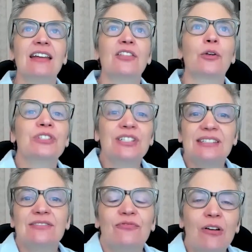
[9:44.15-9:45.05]
there was
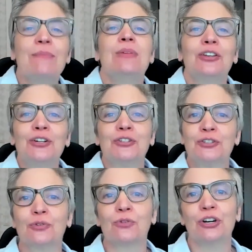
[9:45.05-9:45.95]
a familiar
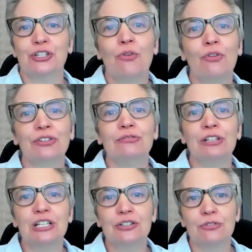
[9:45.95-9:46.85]
story told and
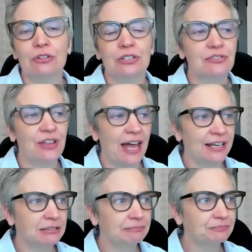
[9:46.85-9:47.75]
retold
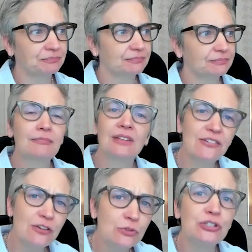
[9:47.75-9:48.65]
that
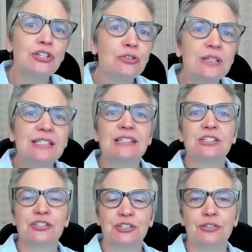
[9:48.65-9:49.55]
if it was too easy
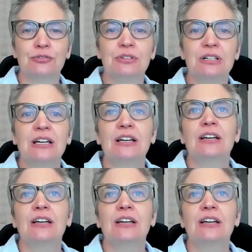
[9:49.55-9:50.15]
to sue,